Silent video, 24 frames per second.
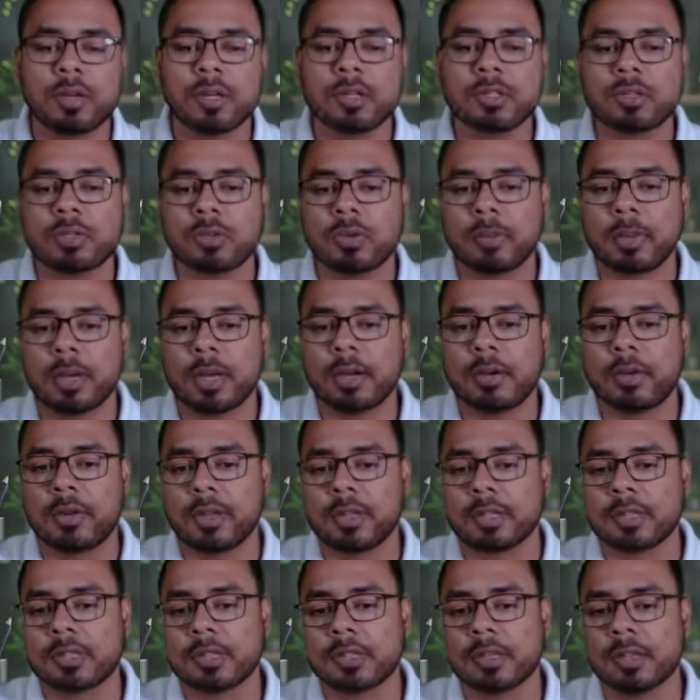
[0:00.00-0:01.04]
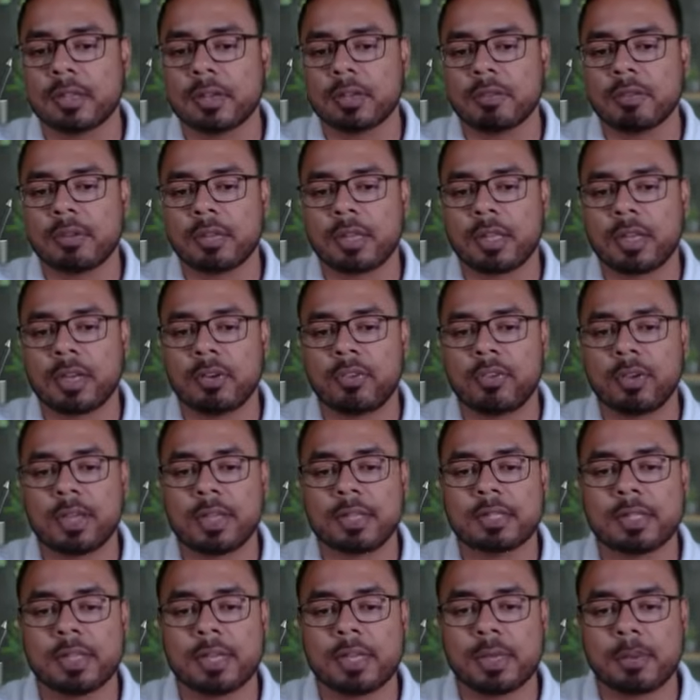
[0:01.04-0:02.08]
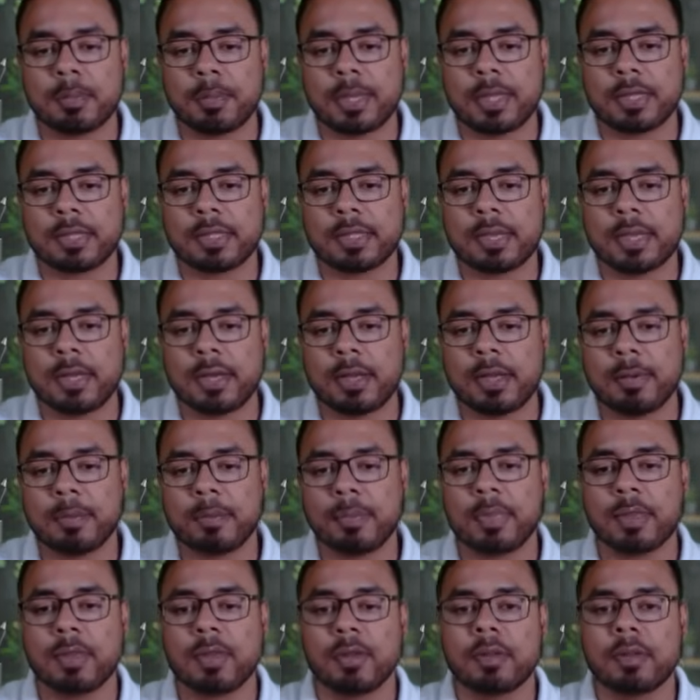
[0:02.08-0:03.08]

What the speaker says: cross 2 matrix with entries A, B, C, D.